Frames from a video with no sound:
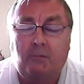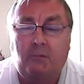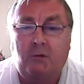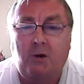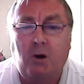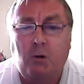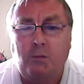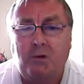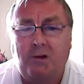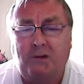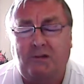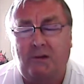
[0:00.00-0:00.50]

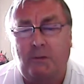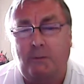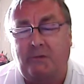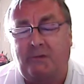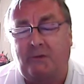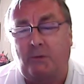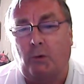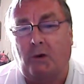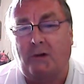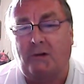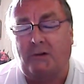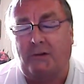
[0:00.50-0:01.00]
Nobody seems
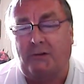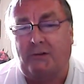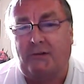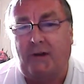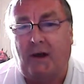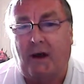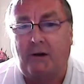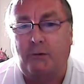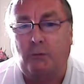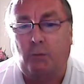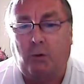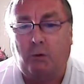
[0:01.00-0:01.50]
to
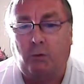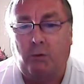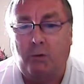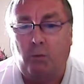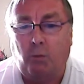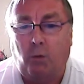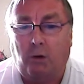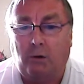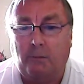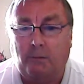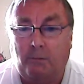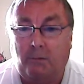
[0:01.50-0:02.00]
understand what we
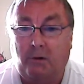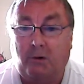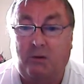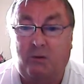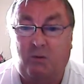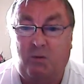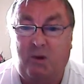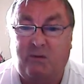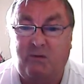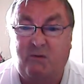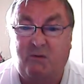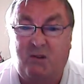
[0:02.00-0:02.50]
want
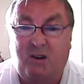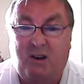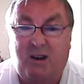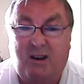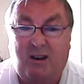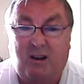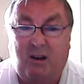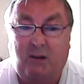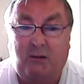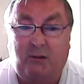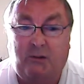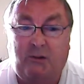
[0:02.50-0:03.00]
because we haven't really
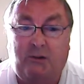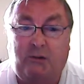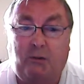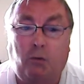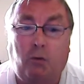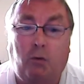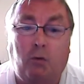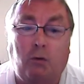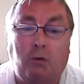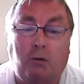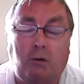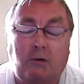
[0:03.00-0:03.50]
learnt to
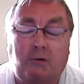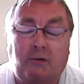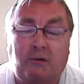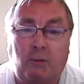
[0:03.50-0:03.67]
talk,